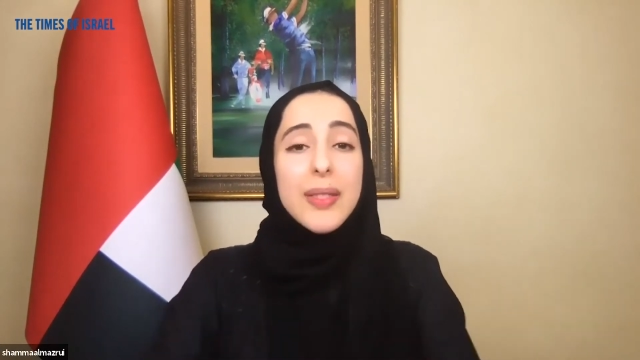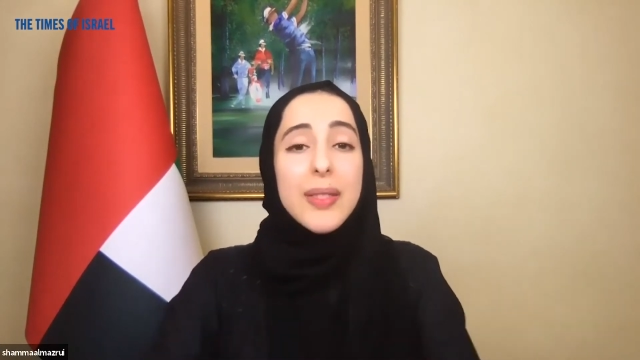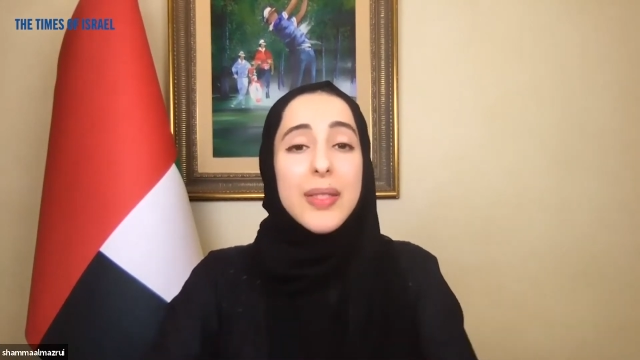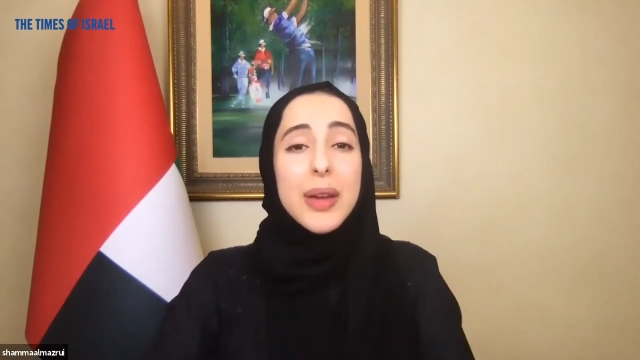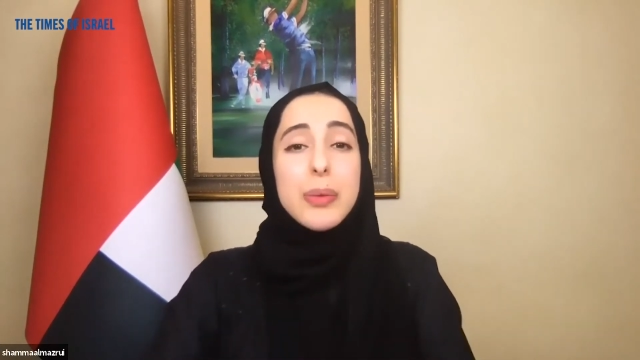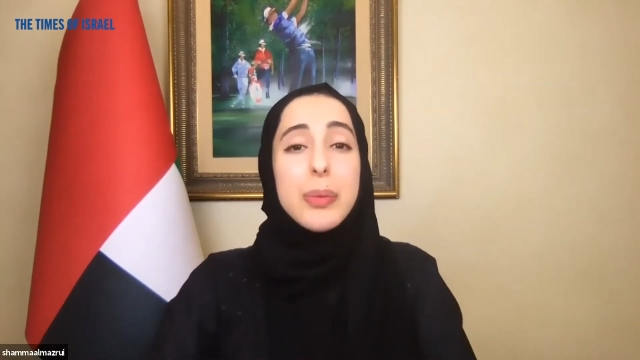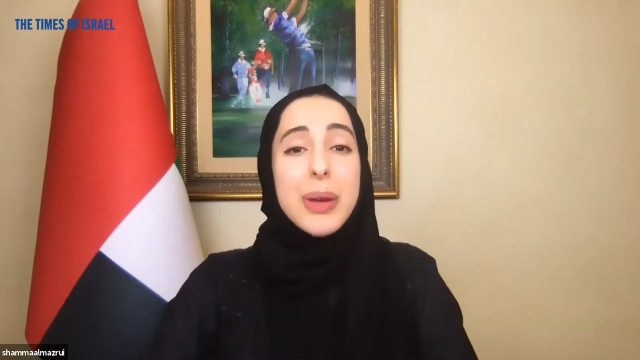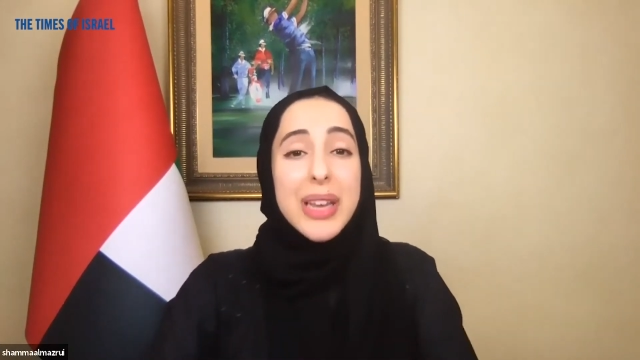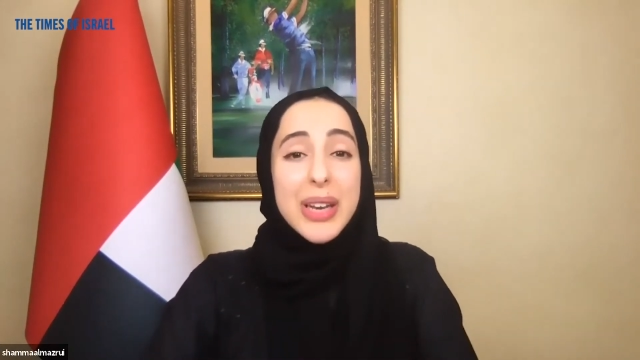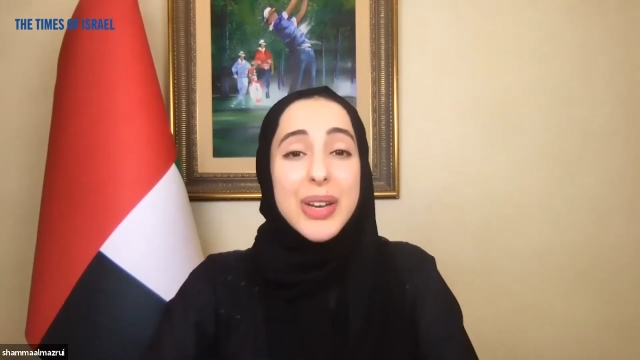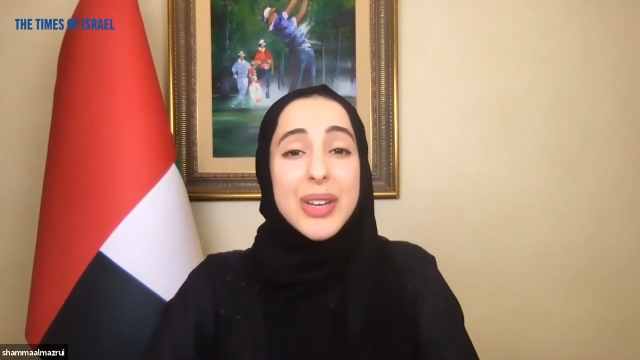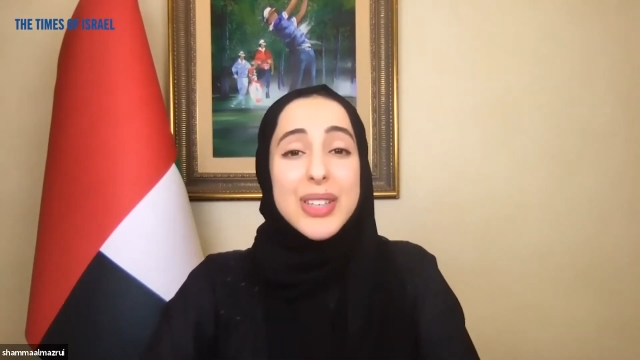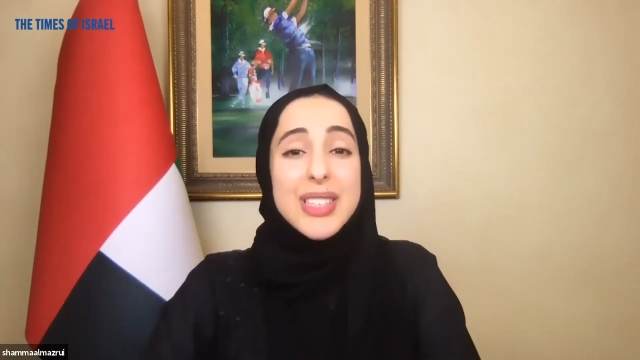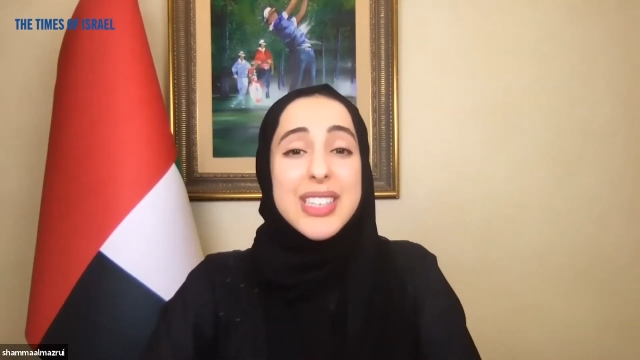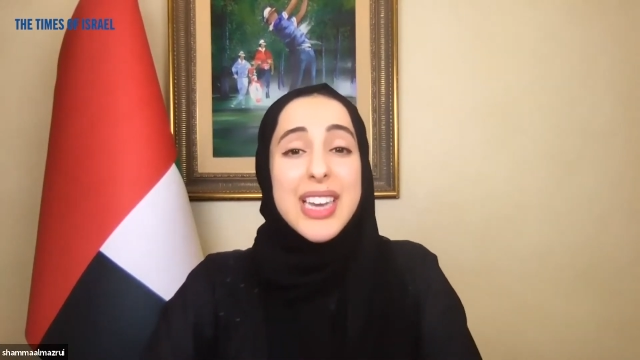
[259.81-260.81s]
than we
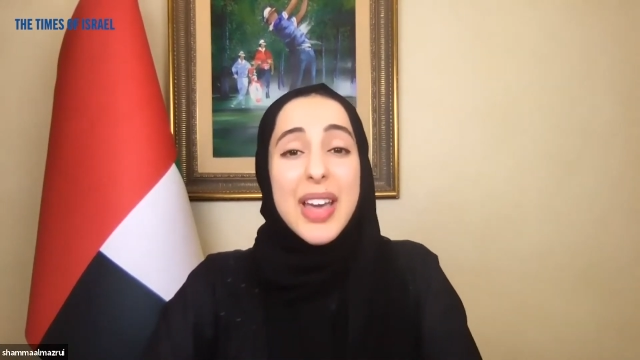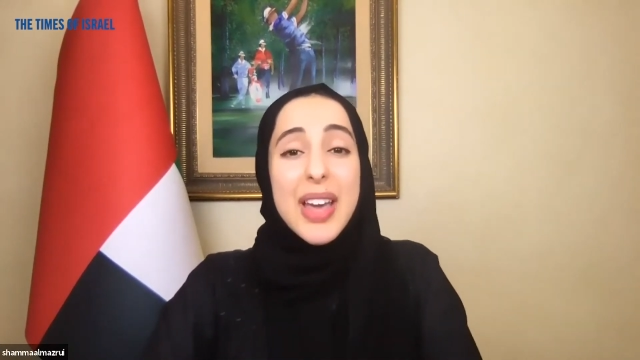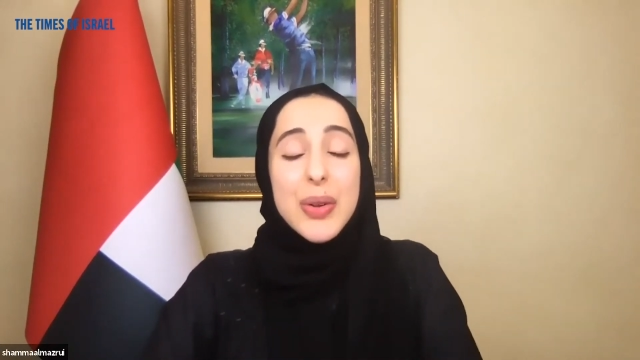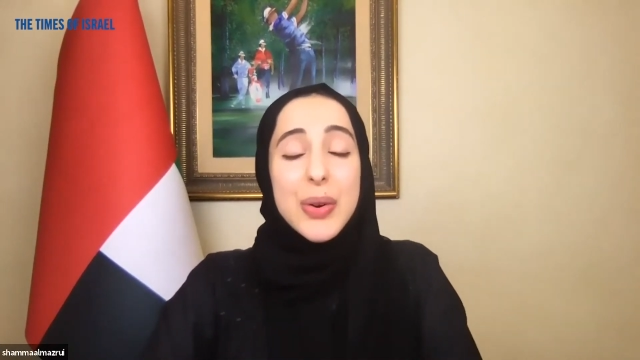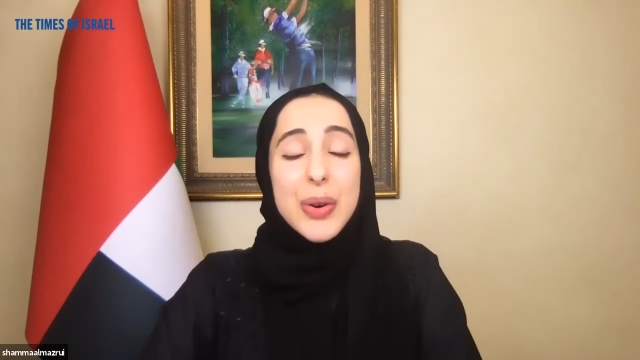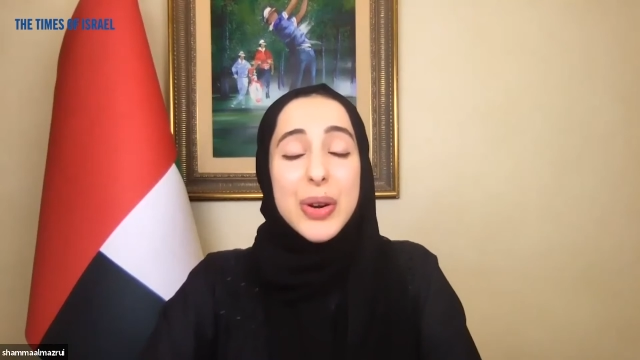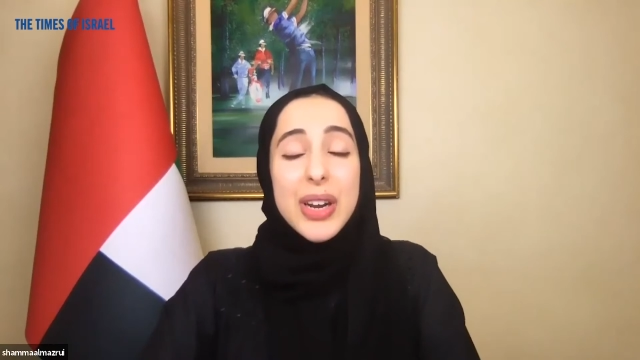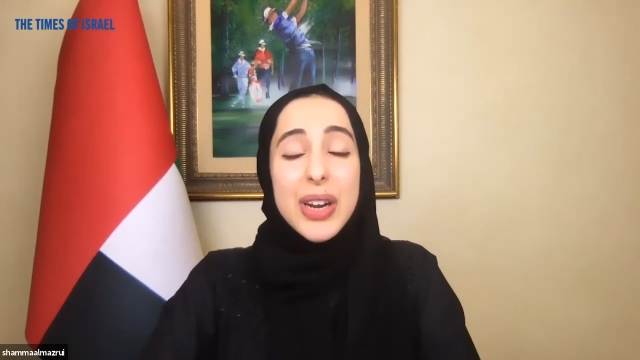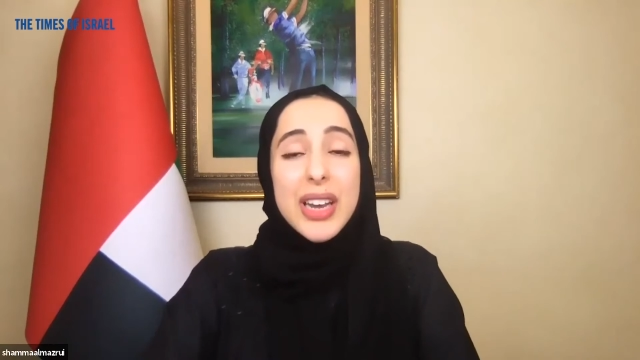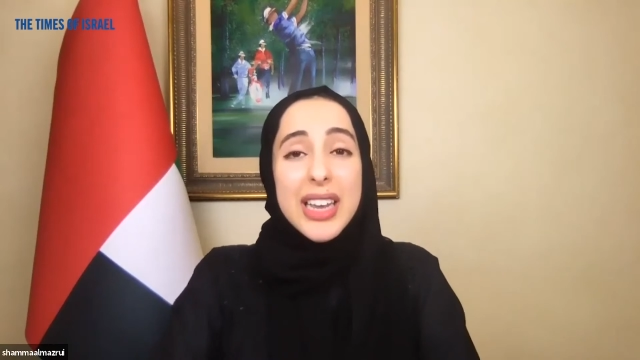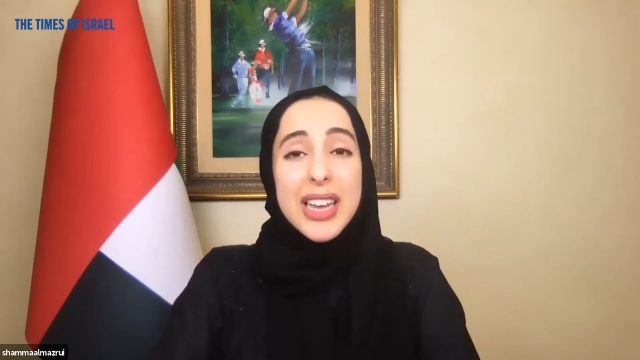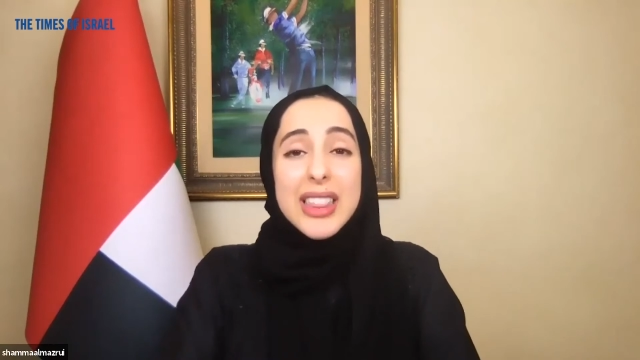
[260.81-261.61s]
could together in